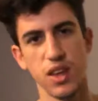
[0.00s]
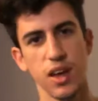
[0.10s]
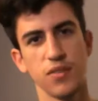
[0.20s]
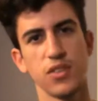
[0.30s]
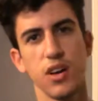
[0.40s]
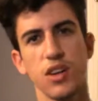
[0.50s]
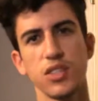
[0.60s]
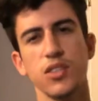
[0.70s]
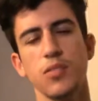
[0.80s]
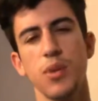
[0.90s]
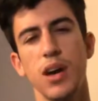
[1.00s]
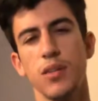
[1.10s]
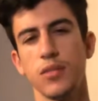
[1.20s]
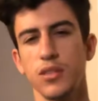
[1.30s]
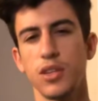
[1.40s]
I've talked to you
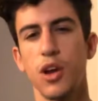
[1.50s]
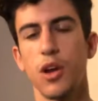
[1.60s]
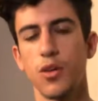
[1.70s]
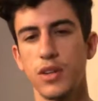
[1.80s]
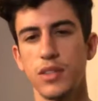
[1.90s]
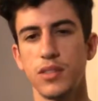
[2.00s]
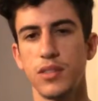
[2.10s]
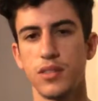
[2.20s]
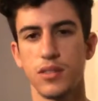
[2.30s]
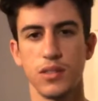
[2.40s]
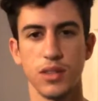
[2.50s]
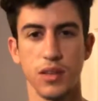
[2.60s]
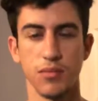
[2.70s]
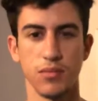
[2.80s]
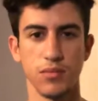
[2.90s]
about current
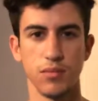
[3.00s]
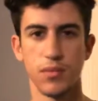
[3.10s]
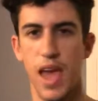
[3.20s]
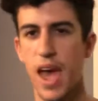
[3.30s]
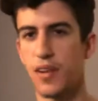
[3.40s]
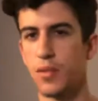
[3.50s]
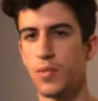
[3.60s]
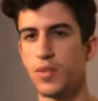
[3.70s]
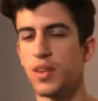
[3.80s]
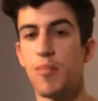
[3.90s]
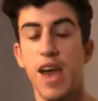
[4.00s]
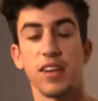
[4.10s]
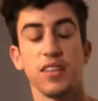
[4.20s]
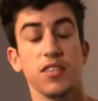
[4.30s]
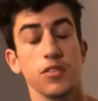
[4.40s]
and atoms and
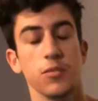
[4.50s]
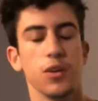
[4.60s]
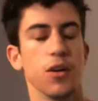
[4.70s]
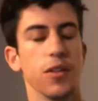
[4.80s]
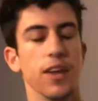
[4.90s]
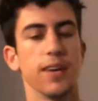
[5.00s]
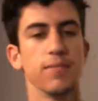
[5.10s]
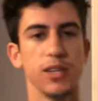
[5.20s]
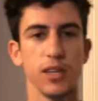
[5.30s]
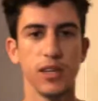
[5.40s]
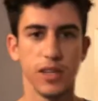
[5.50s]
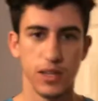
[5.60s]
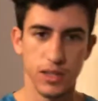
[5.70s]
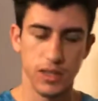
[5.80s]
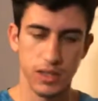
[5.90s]
magnetism and all that,
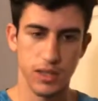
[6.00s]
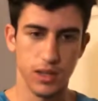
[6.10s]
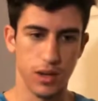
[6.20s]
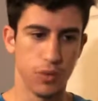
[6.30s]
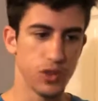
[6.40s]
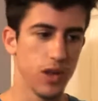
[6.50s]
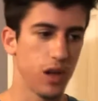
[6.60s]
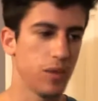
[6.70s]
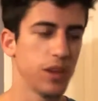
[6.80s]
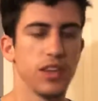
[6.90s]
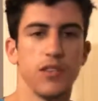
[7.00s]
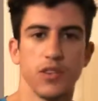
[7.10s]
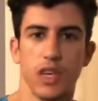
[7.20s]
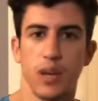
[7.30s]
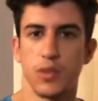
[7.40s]
we'll talk about the
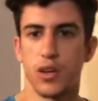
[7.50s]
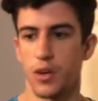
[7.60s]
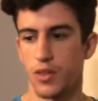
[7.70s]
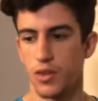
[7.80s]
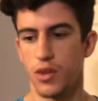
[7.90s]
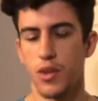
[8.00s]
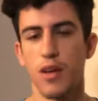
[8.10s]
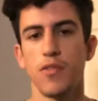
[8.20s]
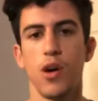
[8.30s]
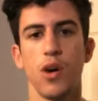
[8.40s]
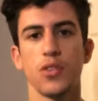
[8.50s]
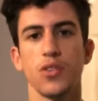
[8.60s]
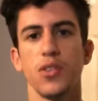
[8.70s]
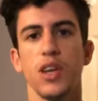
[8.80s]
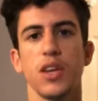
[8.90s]
different types of current. So you have
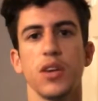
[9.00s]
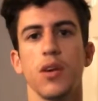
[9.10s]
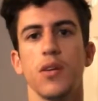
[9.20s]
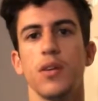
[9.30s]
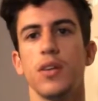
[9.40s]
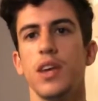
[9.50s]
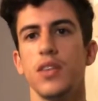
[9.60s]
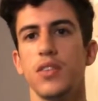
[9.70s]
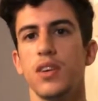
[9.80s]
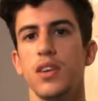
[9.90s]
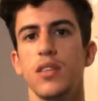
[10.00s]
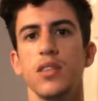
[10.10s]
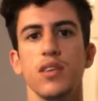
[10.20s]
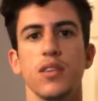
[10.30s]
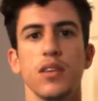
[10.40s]
alternating current, AC,
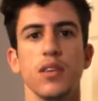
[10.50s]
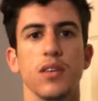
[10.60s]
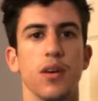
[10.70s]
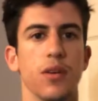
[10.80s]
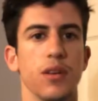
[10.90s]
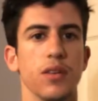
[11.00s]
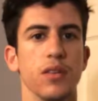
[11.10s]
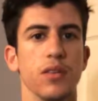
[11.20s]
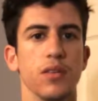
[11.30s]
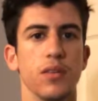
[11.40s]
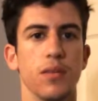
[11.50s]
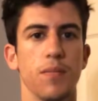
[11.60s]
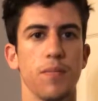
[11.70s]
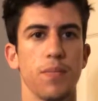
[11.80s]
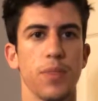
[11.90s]
DC current,
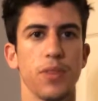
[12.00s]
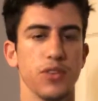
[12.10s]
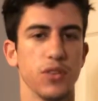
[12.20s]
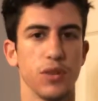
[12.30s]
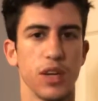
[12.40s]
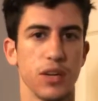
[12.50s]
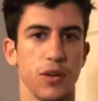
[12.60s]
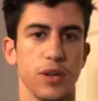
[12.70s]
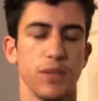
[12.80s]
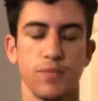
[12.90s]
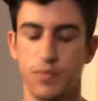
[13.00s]
that's direct current.